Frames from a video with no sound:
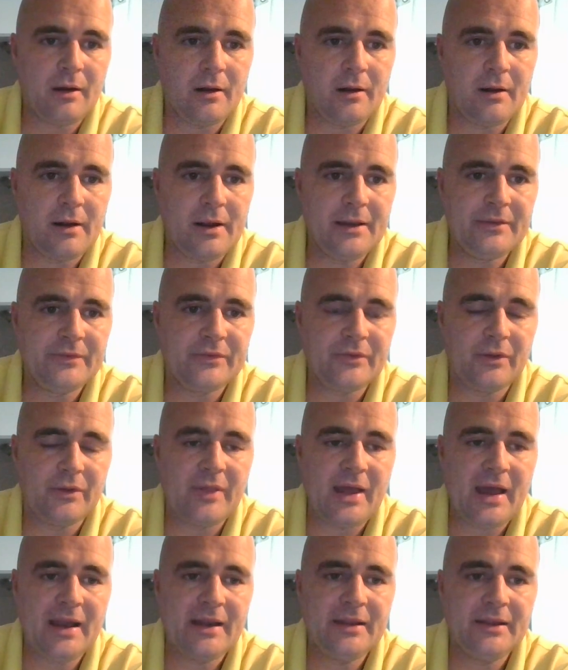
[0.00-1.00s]
All right, so
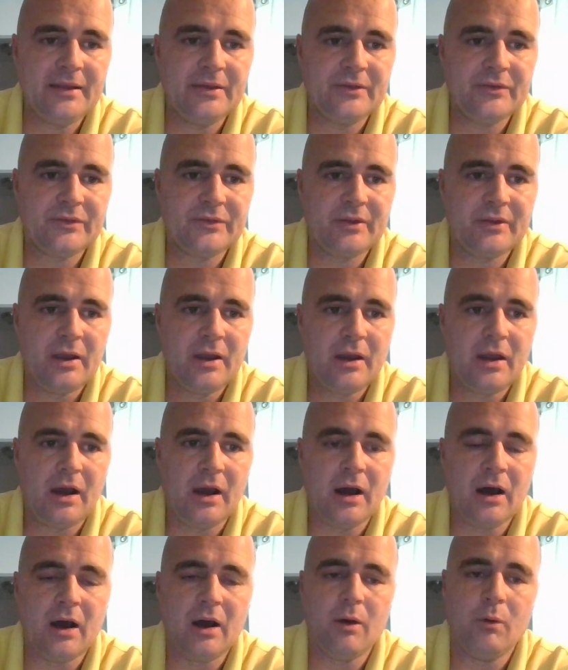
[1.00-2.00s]
that is
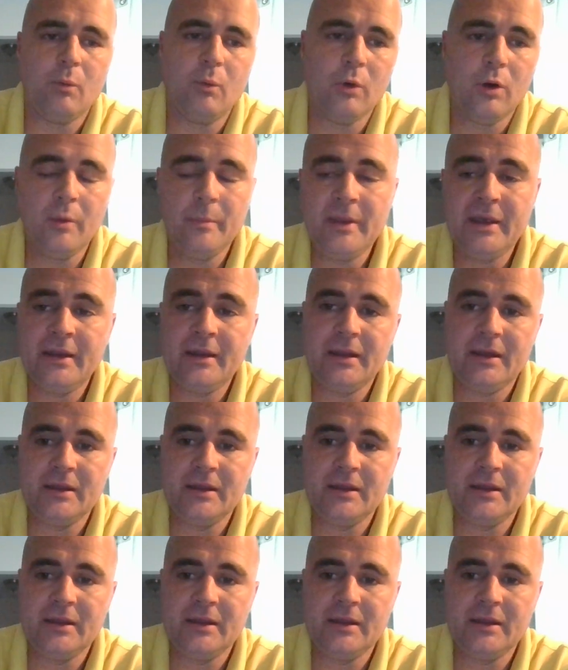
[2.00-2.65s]
a woman